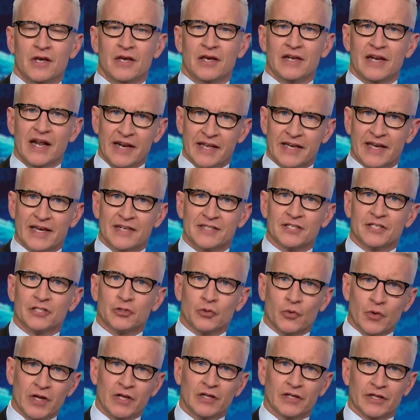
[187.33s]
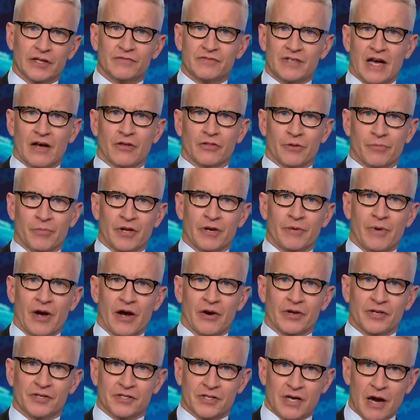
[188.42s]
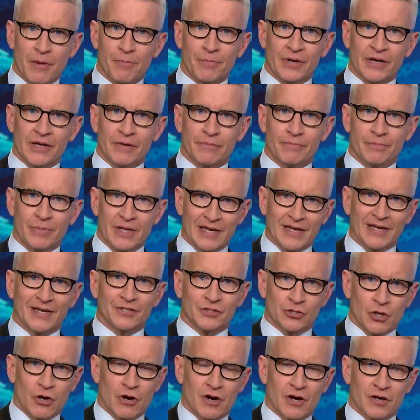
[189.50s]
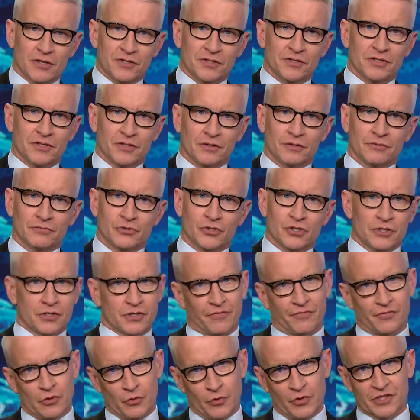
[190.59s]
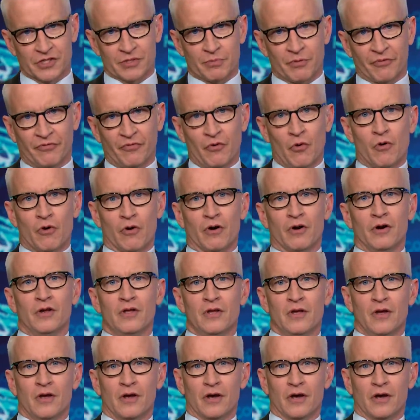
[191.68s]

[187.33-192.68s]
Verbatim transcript: In any case, the tweet leaves out the bit about his company being in talks until just a few weeks before